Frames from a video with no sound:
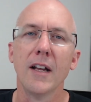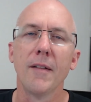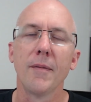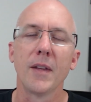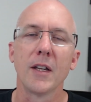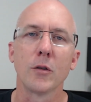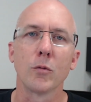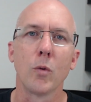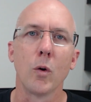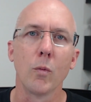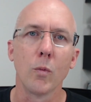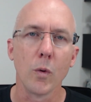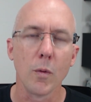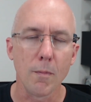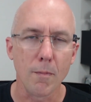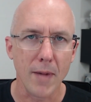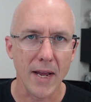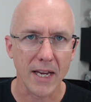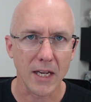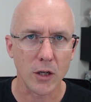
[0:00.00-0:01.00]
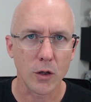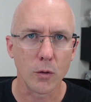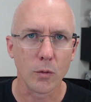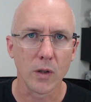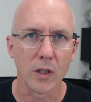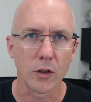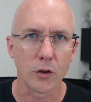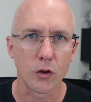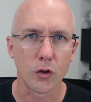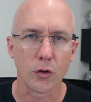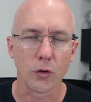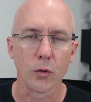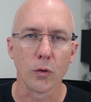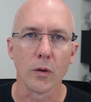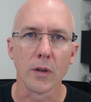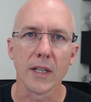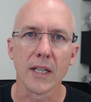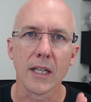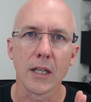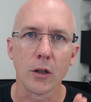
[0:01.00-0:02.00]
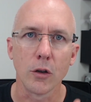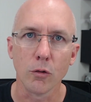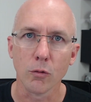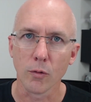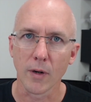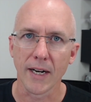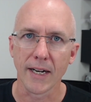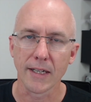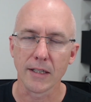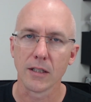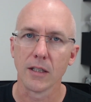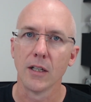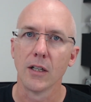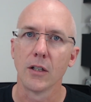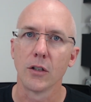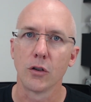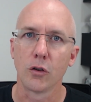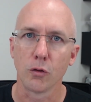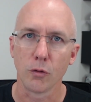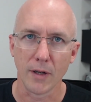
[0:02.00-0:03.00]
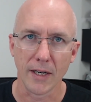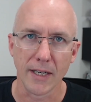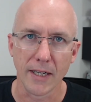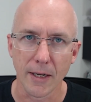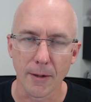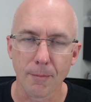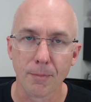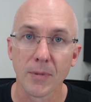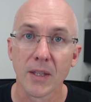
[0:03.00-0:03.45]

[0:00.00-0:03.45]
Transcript: is what will make you a truly great trader.